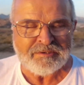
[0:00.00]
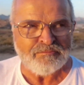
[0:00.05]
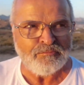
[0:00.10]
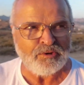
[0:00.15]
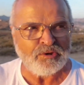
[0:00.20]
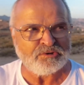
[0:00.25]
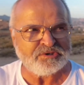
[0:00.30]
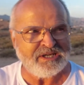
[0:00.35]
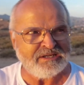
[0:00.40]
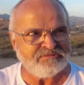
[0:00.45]

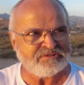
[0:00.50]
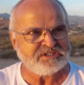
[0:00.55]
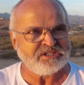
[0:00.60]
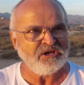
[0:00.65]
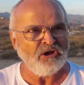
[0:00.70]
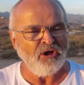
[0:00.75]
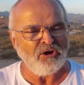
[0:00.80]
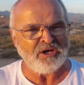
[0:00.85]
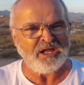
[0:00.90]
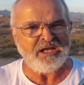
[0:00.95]
Because I haven't seen
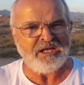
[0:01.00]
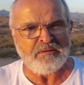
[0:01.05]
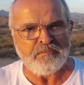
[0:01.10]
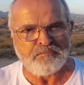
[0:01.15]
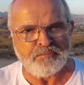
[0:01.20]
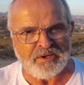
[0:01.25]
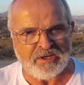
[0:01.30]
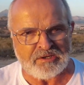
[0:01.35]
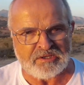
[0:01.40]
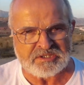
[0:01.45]
hardly any
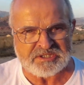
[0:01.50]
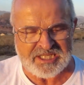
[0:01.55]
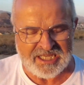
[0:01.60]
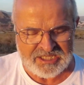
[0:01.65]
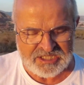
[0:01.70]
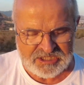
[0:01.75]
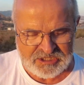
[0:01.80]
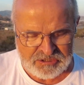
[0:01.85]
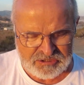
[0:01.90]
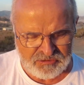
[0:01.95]
beta
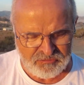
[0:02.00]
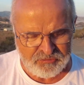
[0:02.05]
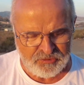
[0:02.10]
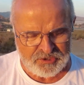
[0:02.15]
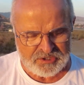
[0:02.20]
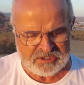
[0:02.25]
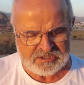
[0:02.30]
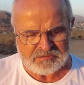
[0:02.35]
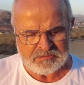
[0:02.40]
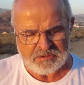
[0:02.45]
testers for
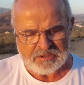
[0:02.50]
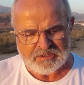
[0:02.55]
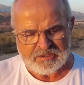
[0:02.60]
this